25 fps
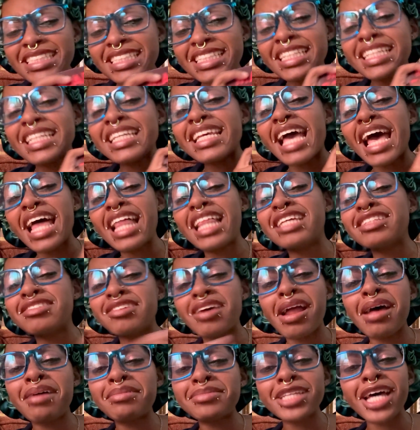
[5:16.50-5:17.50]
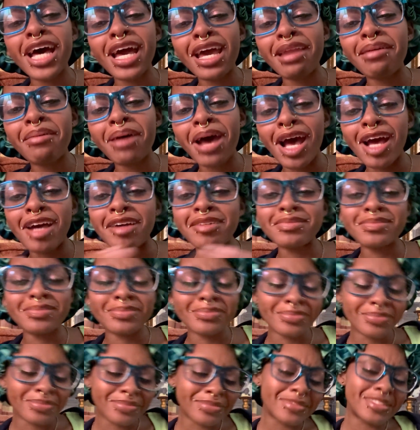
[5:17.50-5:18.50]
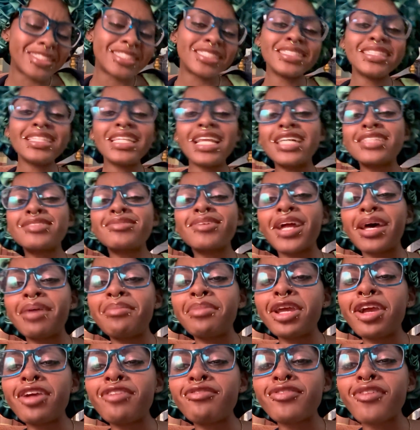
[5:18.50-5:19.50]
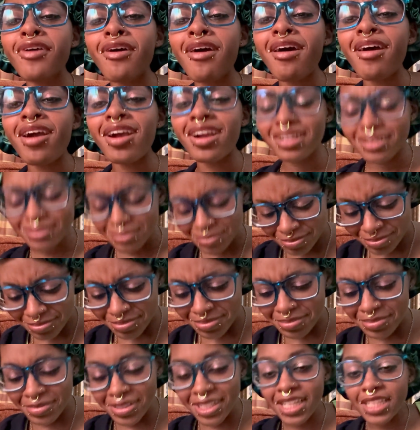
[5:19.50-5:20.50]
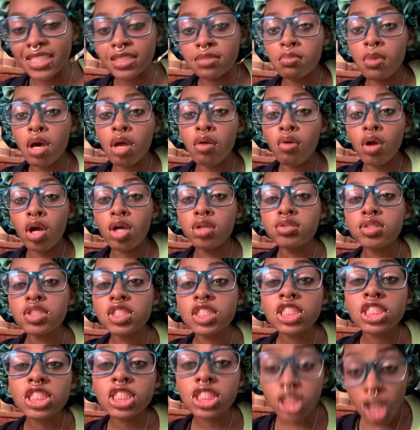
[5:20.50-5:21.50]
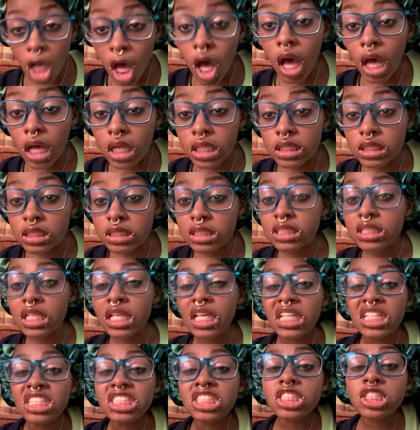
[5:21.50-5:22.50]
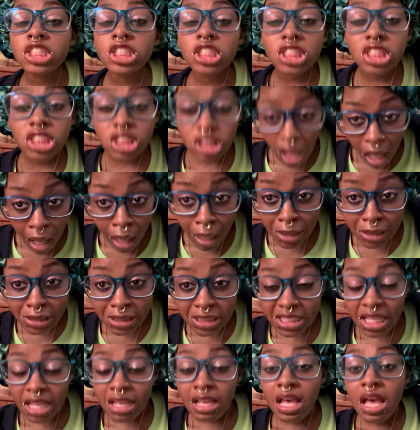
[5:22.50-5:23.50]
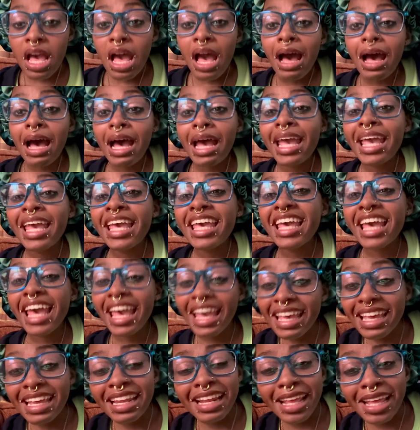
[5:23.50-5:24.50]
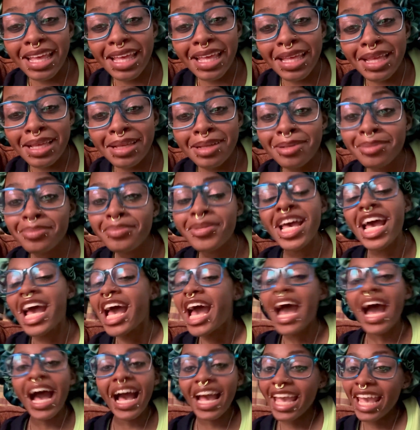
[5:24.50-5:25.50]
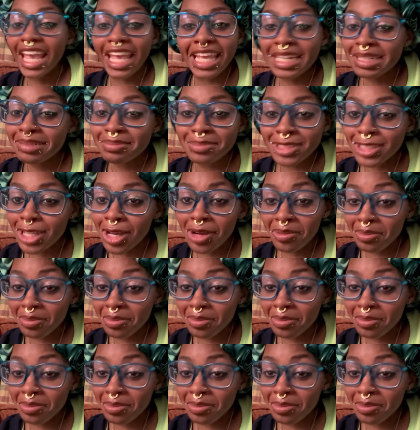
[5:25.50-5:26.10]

yeah, that's what I'm talking about. That's what I'm here for. Because Monroe sucks. He sucks. I hate him. I hate him so